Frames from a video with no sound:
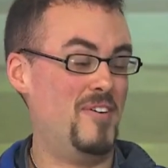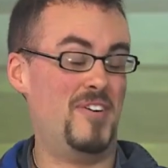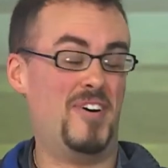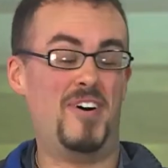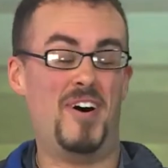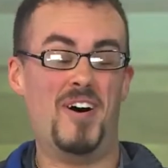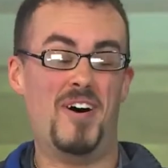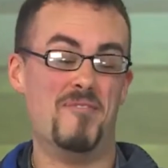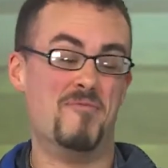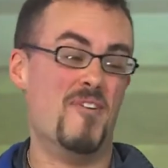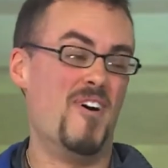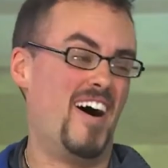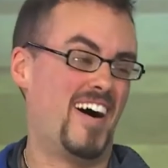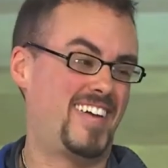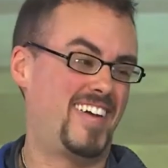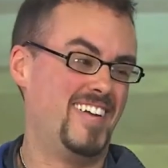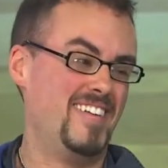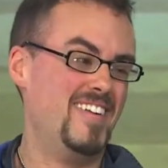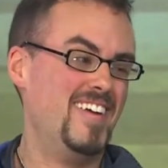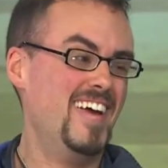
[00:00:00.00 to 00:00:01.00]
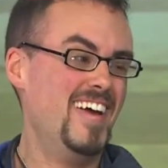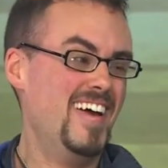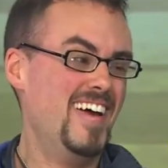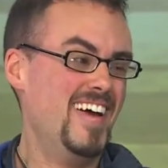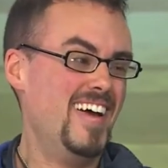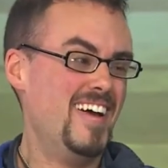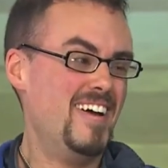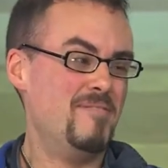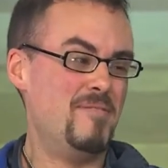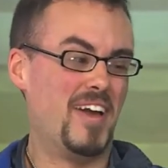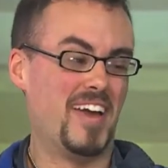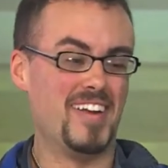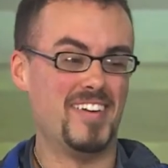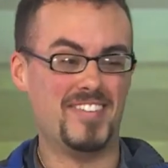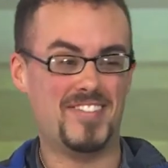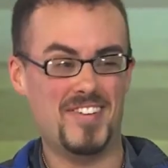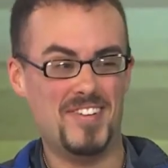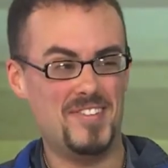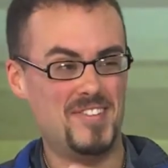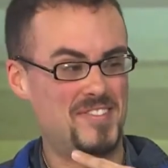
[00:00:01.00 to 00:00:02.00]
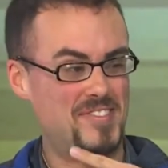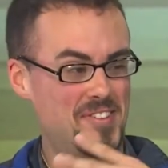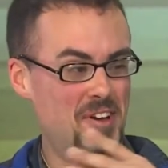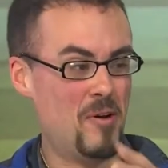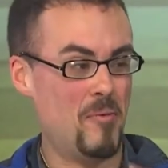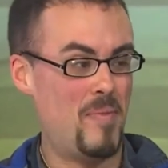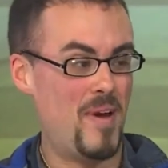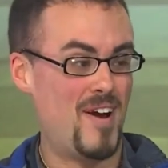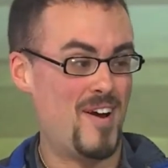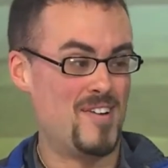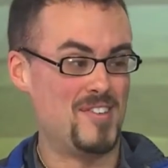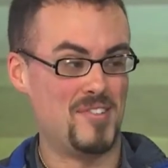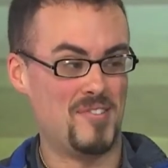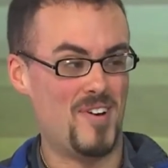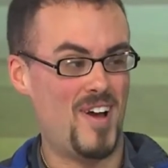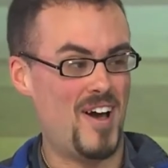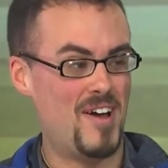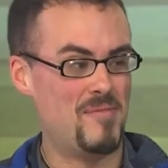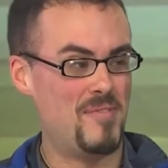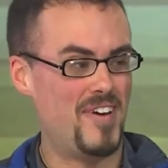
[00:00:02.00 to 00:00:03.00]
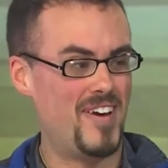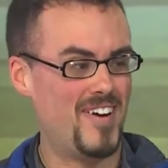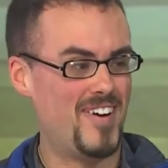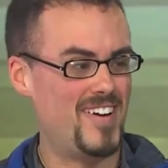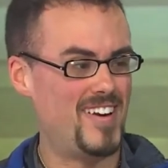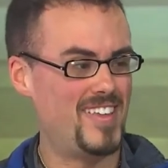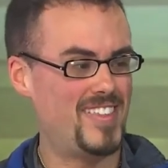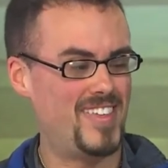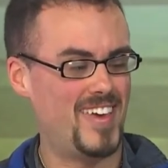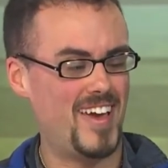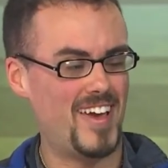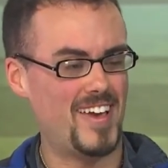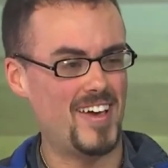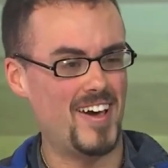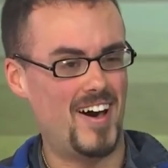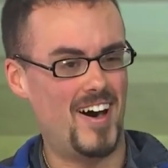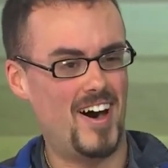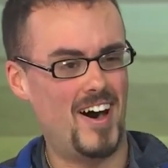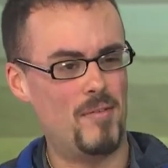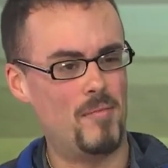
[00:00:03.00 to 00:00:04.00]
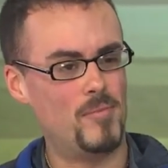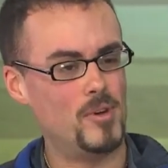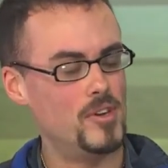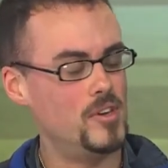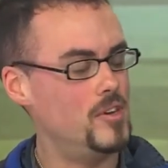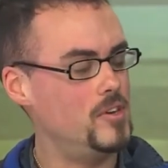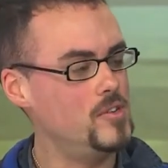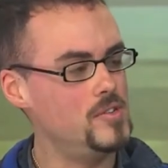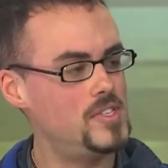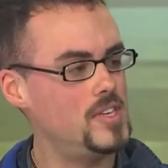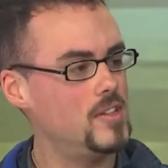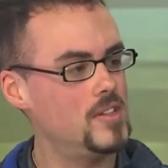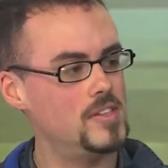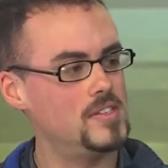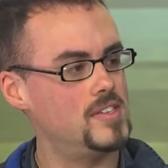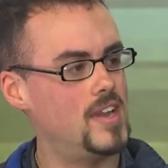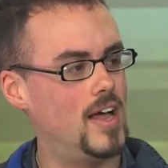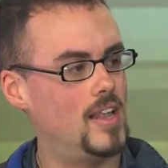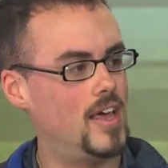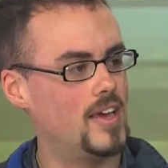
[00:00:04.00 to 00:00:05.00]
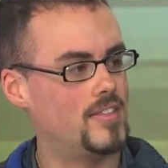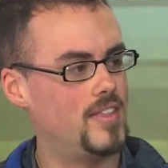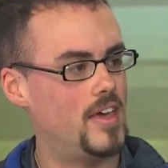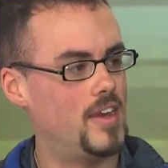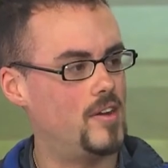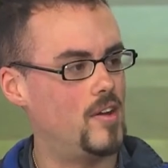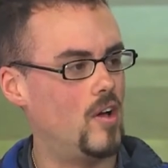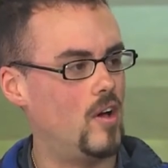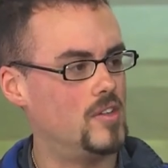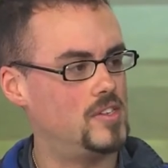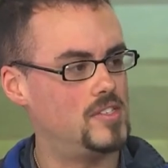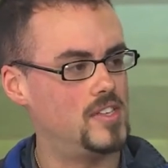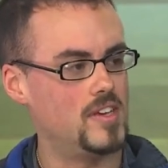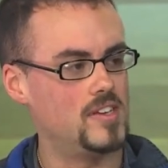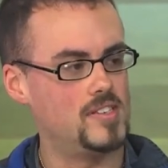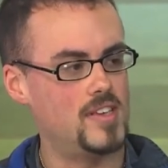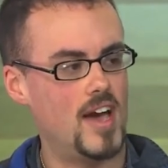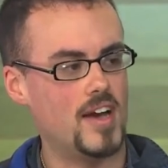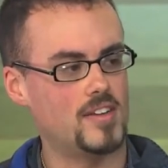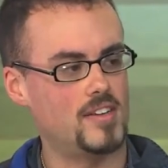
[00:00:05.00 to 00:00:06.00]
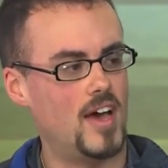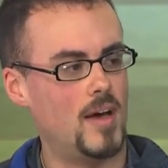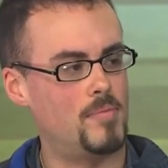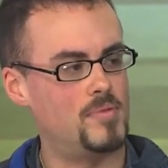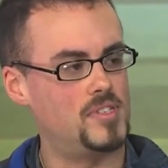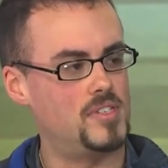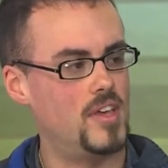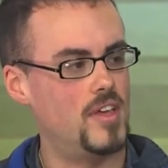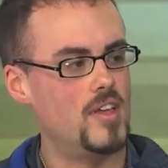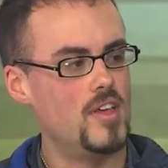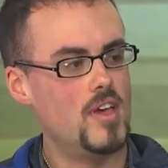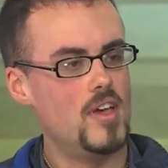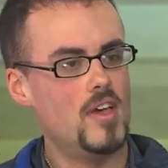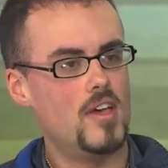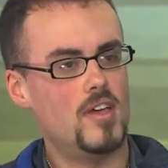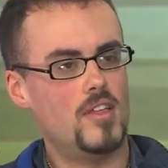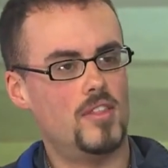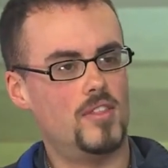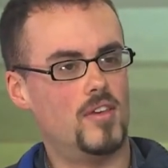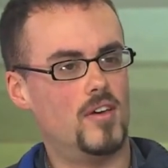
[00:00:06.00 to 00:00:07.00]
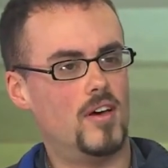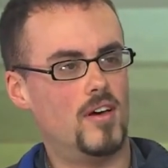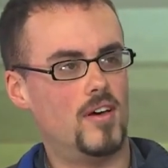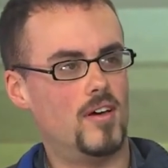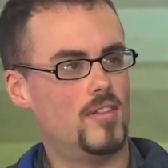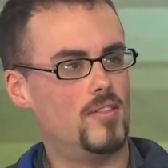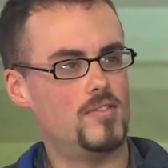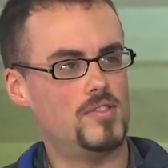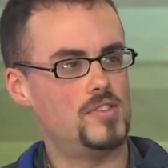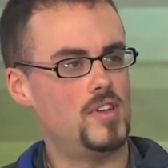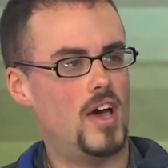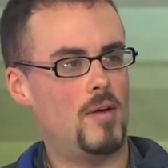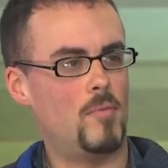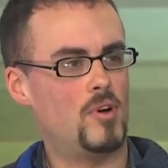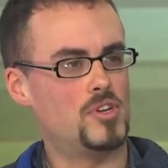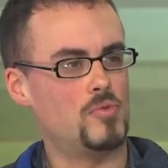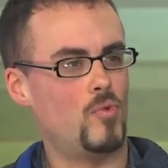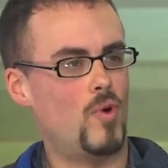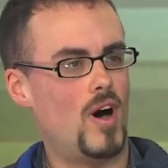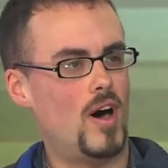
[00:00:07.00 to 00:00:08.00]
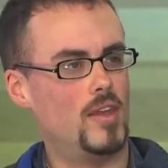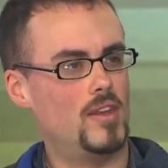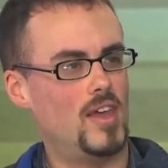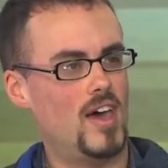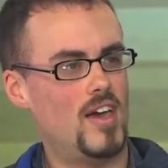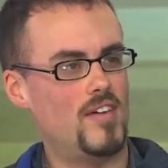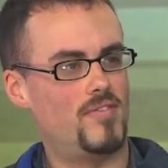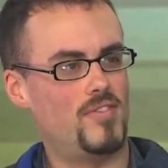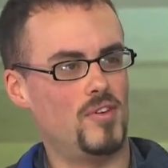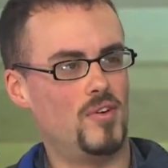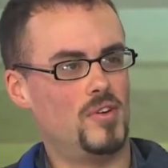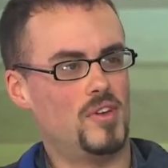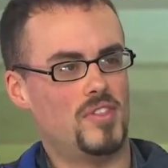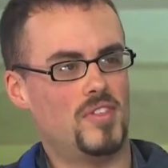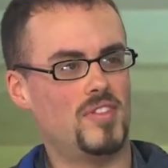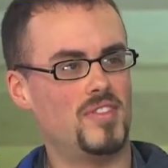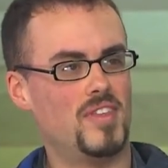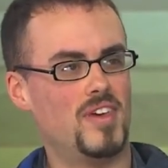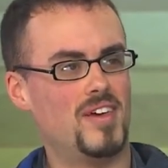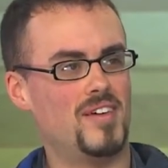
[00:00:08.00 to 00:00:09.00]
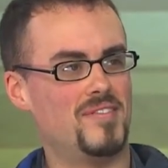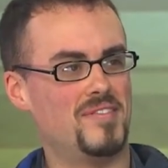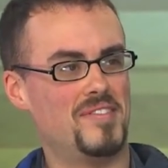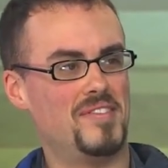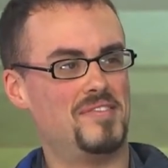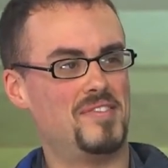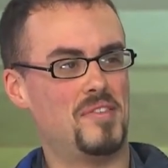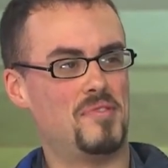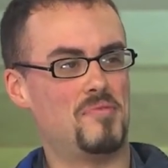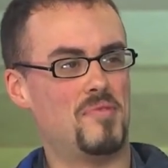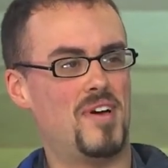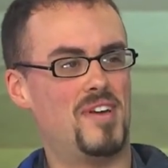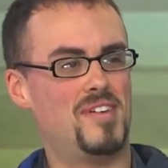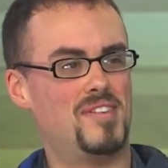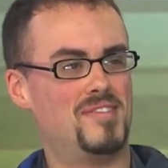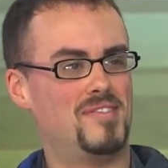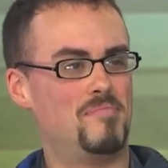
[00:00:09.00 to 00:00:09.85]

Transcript: while I'm walking, right, right. making sure there's noise. no bears around me or anything. Um, New Zealand's not like that at all. It's the exact opposite. The, there's not much wildlife. The only thing that is a threat is